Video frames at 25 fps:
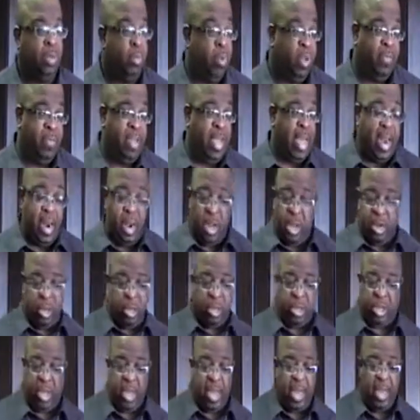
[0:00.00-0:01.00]
See, we've got to
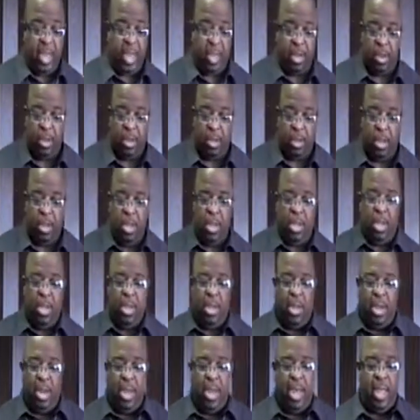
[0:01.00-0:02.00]
understand
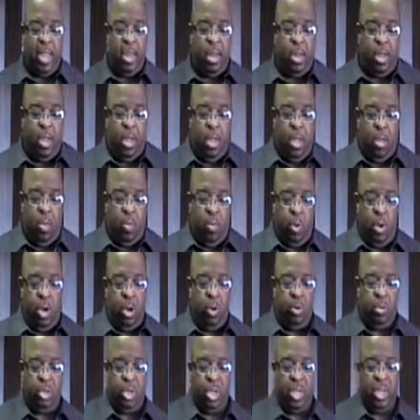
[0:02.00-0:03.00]
that
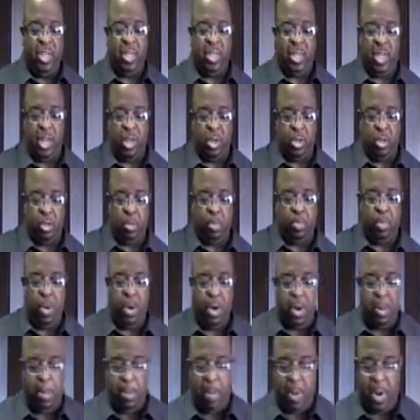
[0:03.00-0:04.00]
when those details are
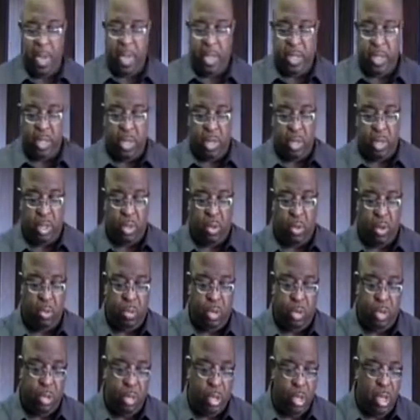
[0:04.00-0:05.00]
put in place in the
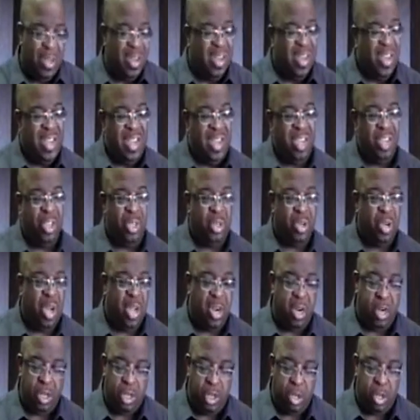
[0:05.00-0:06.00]
scriptures, he's
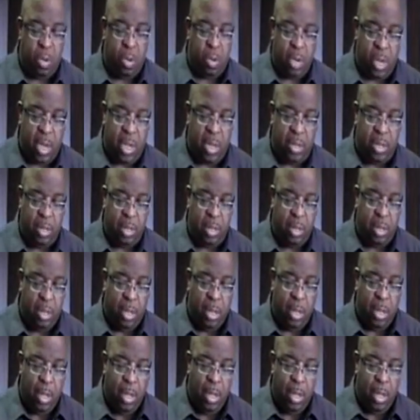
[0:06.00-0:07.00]
trying to show us,
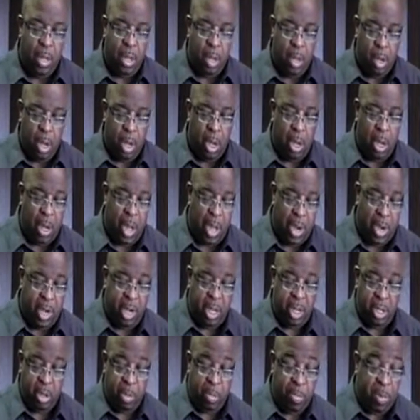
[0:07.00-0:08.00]
look, I
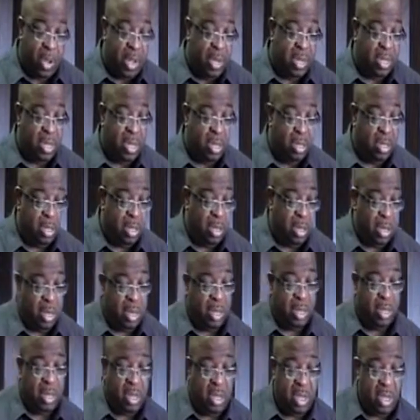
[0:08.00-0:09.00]
need you to pay attention
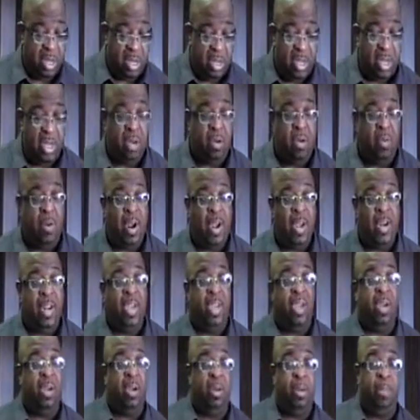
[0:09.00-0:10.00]
to this detail
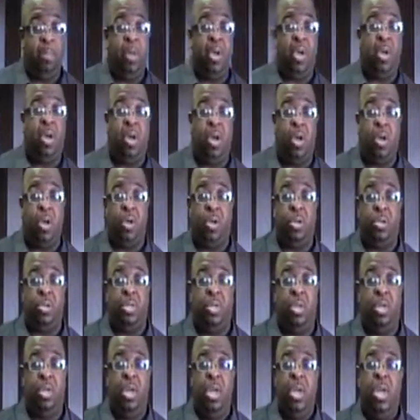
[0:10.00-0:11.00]
right here,
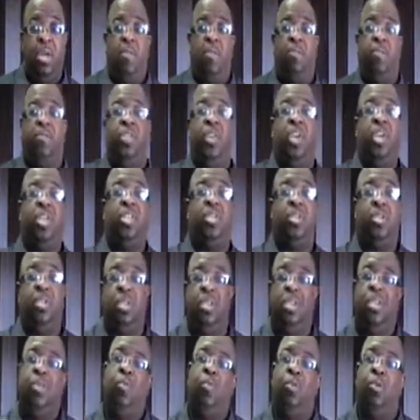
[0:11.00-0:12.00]
because
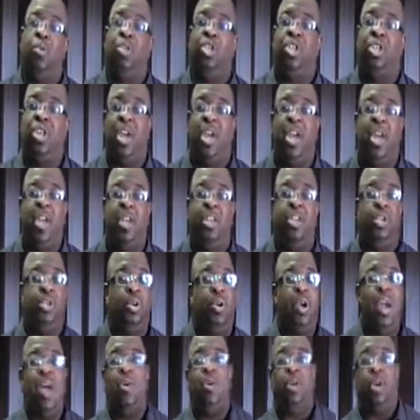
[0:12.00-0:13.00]
this will
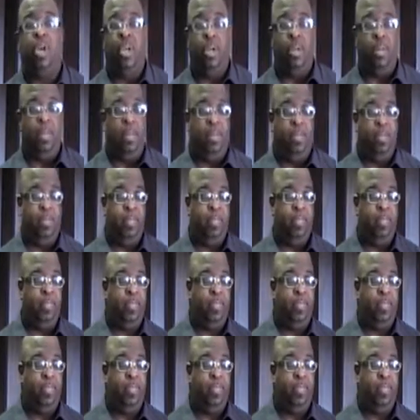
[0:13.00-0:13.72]
change your outcome.